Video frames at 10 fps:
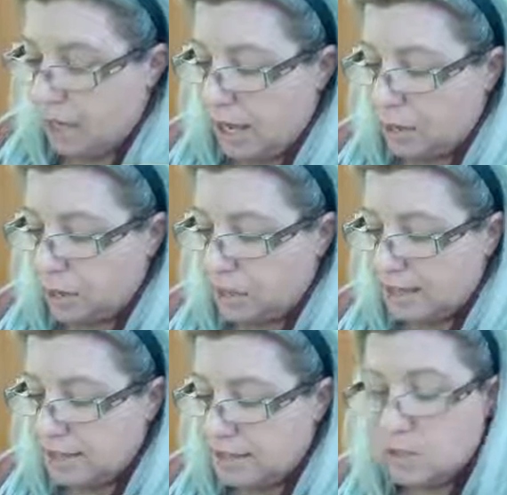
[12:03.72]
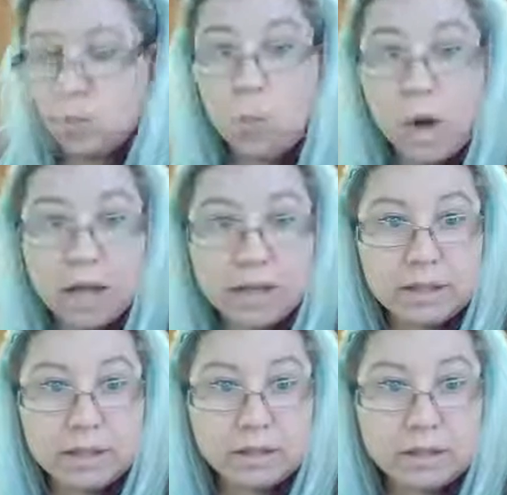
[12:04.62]
And when x is
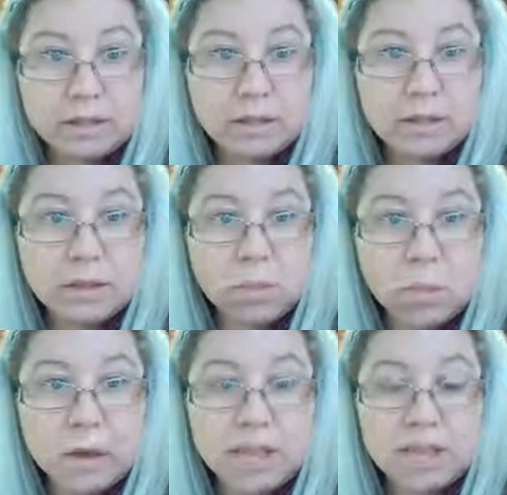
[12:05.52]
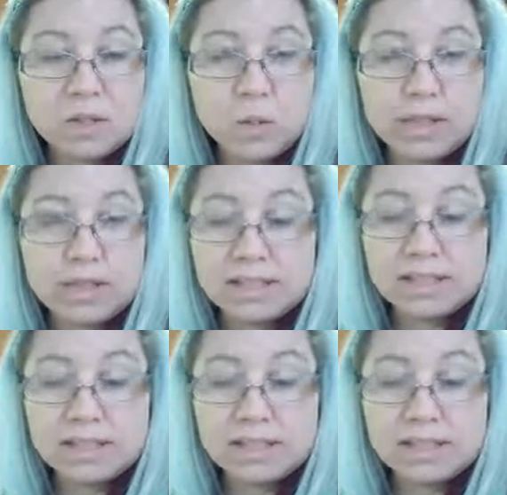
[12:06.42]
1, 1 minus 1 is